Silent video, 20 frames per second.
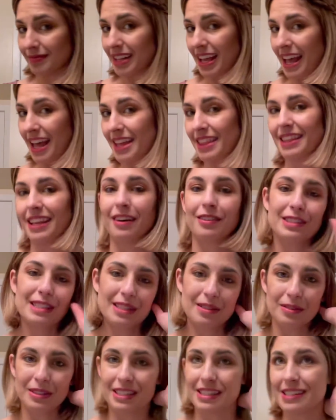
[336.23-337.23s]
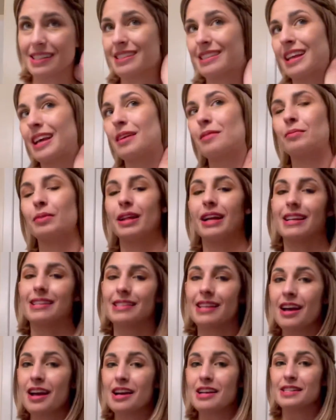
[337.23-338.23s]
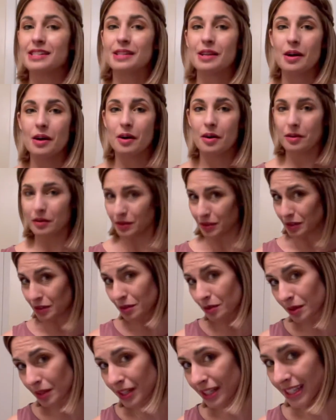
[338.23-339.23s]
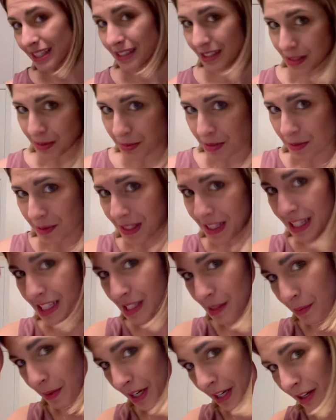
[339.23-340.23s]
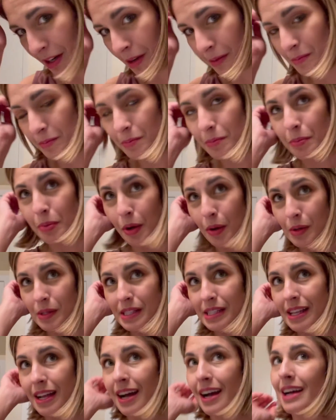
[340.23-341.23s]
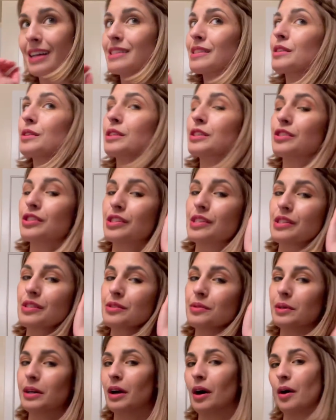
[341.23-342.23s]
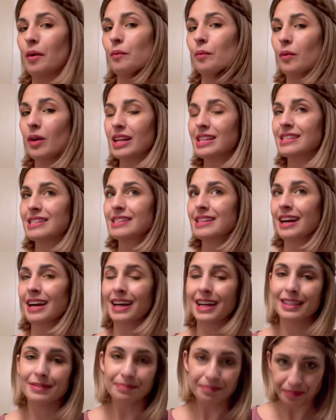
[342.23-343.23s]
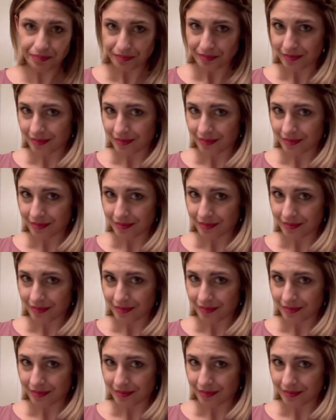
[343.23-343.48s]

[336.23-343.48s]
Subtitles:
And now it's going to stay in place. So you could end up doing this braid on both sides. You could just do it on one side.